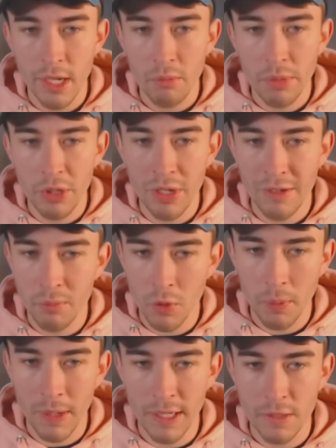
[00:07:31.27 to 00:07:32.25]
When you have more
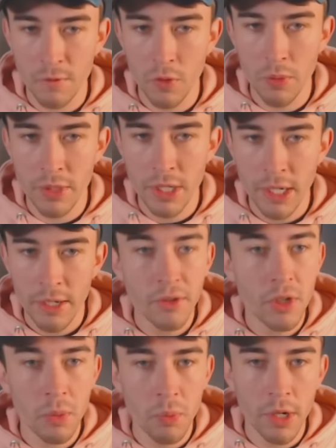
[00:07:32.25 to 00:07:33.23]
players forward, you
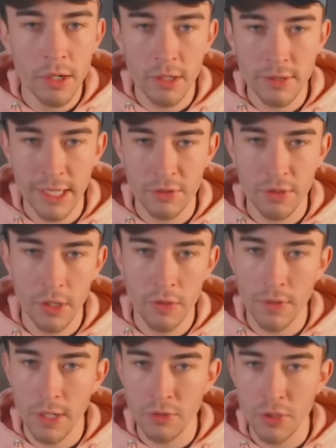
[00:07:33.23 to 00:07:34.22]
can work those extra
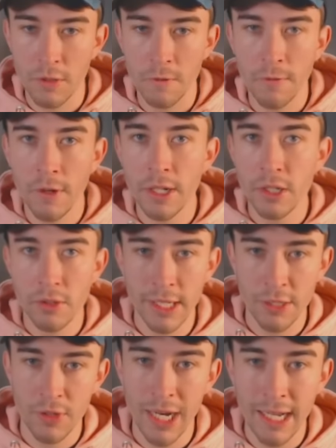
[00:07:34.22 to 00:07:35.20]
overloads. You can find those
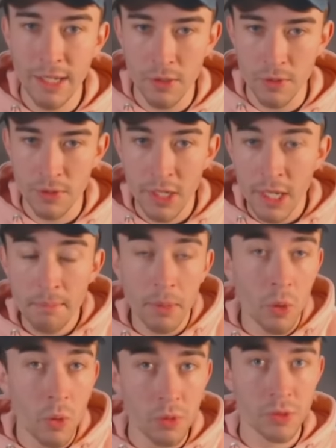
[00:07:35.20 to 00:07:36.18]
extra angles. But
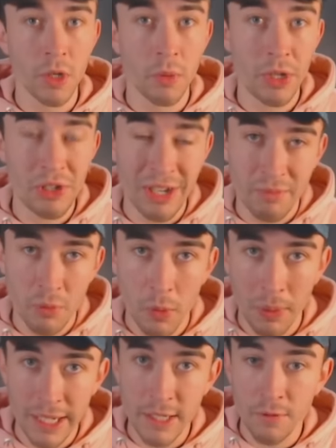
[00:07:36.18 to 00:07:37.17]
also when you have more
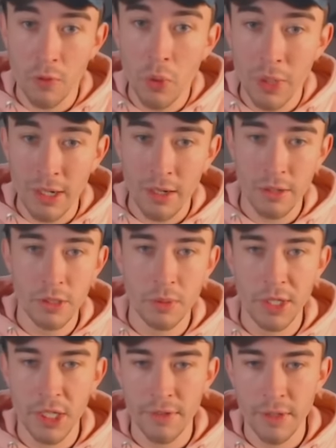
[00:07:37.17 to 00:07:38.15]
players forward and close to
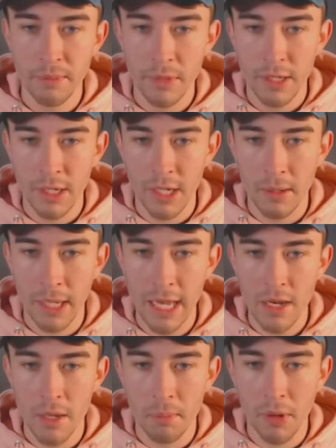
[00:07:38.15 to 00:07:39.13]
each other,
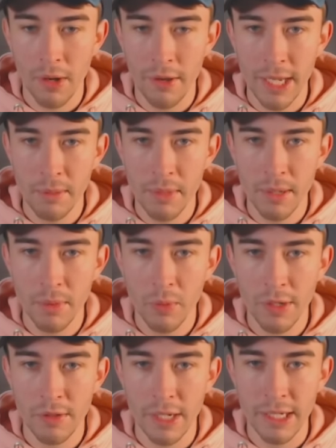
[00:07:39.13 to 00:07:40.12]
again, applying minimum
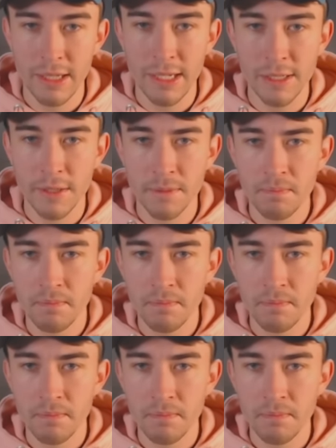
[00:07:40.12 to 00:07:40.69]
width like this,